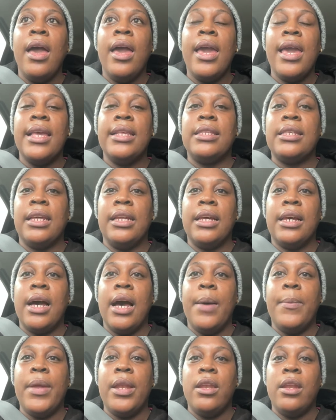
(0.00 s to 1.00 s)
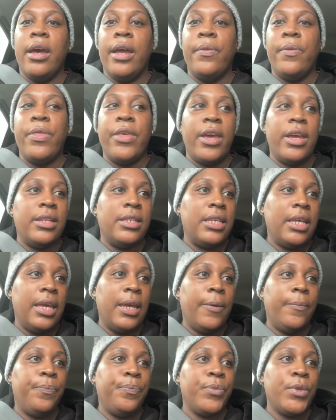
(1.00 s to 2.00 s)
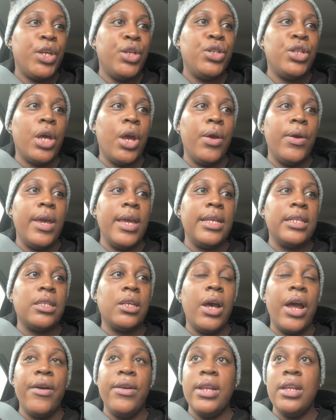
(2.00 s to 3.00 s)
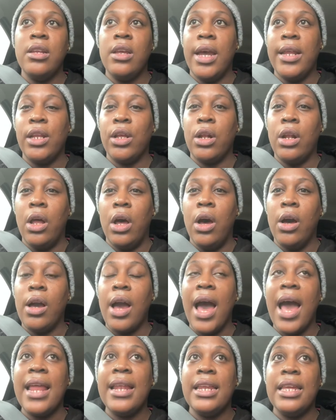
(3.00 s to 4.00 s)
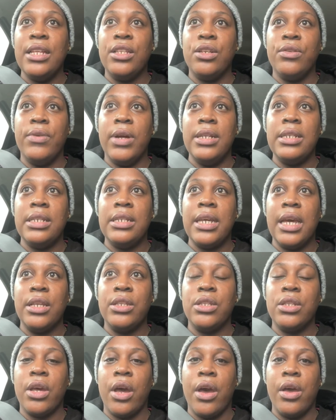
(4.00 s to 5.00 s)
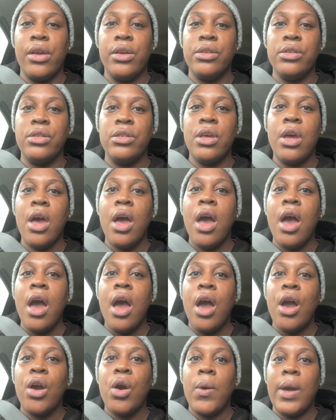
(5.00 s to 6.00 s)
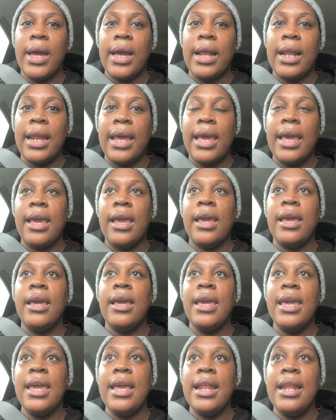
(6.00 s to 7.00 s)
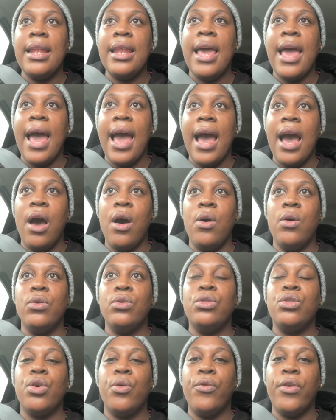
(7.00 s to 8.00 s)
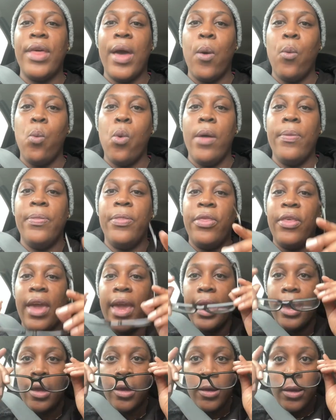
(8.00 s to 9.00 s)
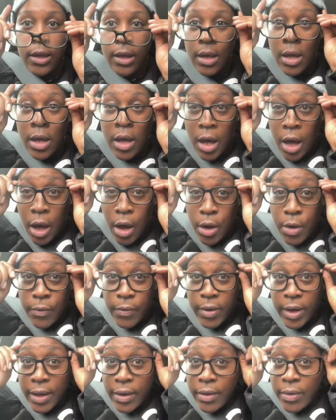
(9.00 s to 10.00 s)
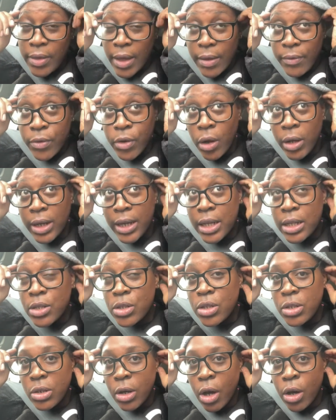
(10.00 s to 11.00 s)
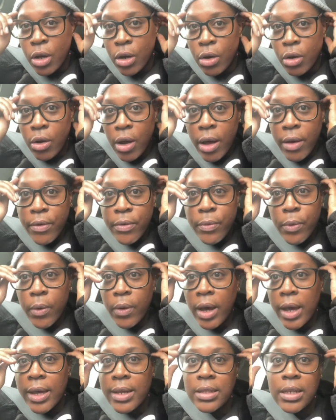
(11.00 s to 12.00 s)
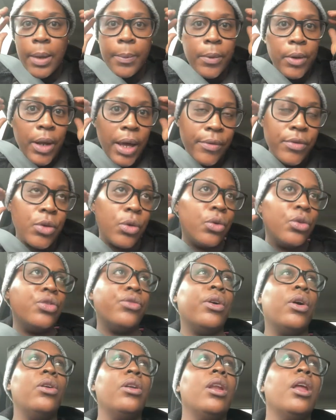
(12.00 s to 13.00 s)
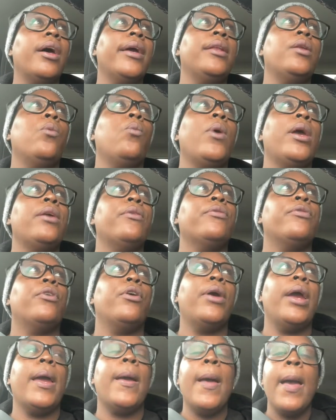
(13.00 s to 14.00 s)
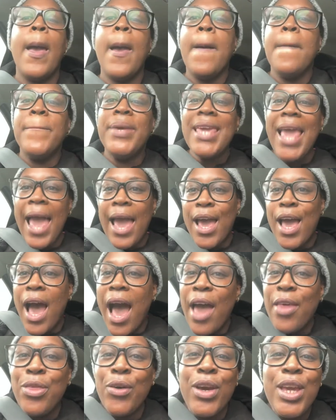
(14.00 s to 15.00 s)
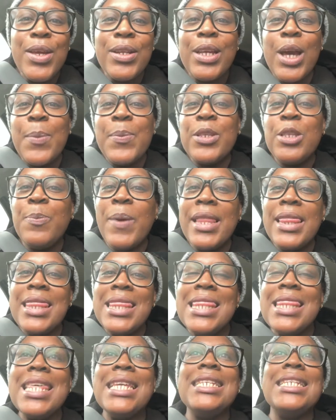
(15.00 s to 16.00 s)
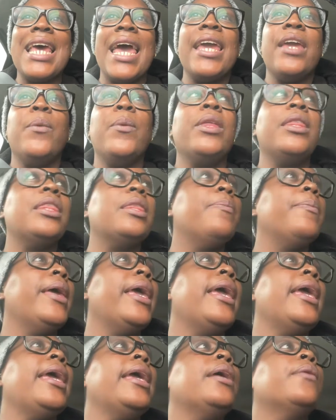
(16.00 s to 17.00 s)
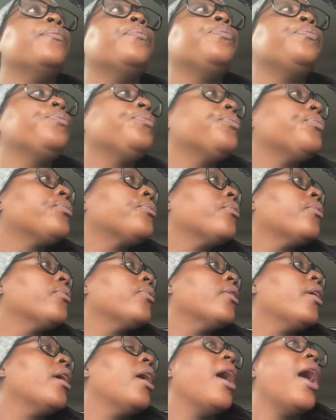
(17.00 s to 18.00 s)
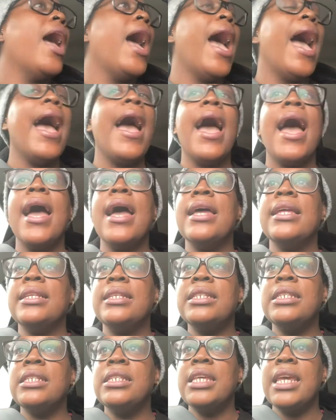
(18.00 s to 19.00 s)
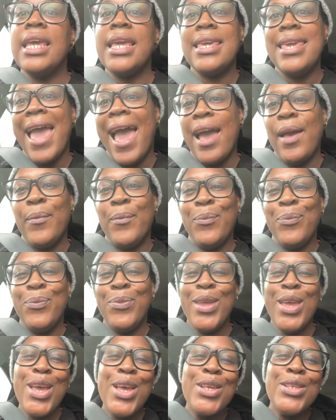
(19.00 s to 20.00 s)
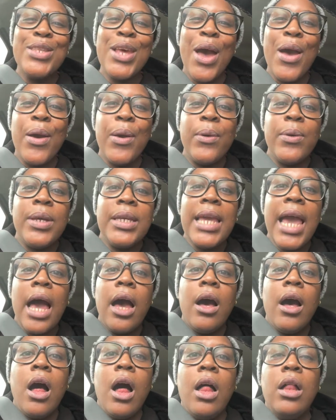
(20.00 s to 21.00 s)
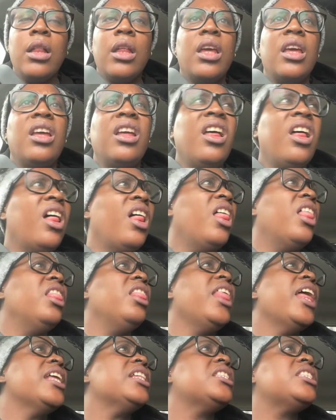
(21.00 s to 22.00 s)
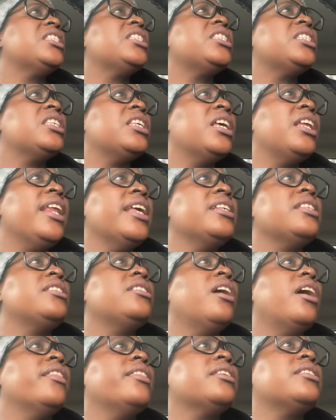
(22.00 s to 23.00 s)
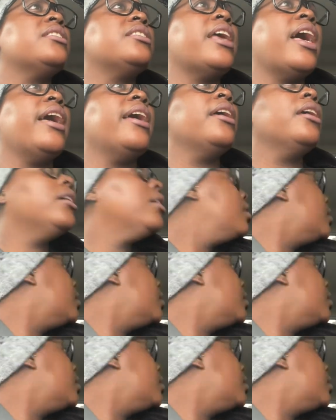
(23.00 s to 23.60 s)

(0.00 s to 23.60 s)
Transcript: it's going to come at 9:30. So it's currently 9 o'clock. I need to run to Tesco's quickly, in, out, for that one thing. Hopefully they've got it in stock, or otherwise I'm gonna have to order it online and wait for it. But yeah, I thought you'd come and spend the day with me, and yeah, so yeah, okay, let's start this day